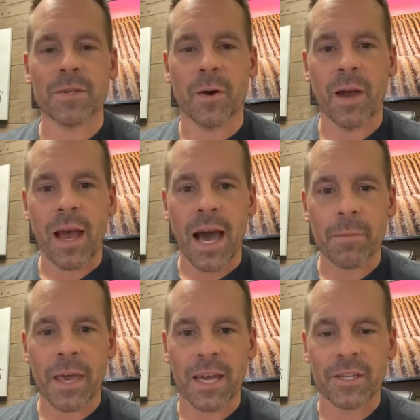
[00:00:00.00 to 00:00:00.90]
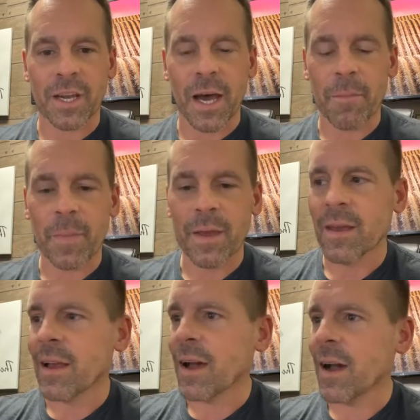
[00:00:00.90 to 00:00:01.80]
So I'm catching up,
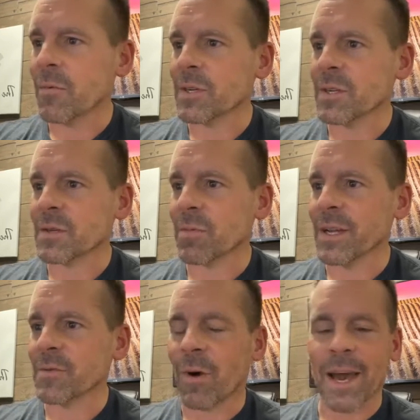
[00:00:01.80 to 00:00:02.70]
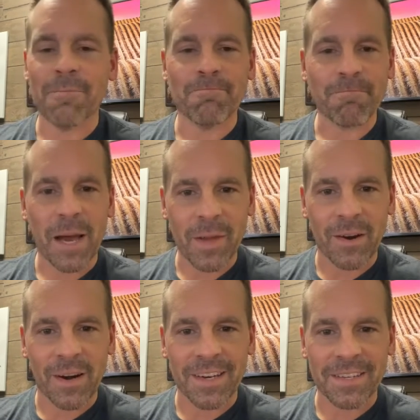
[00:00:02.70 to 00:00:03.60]
which explains why I'm
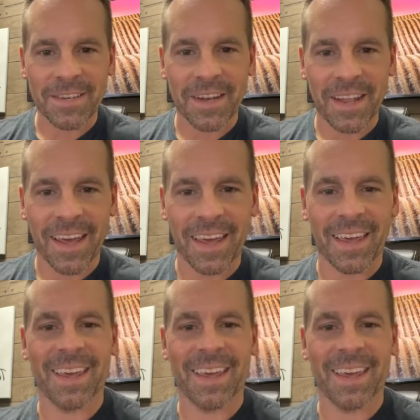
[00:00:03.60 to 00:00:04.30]
here on a Sunday.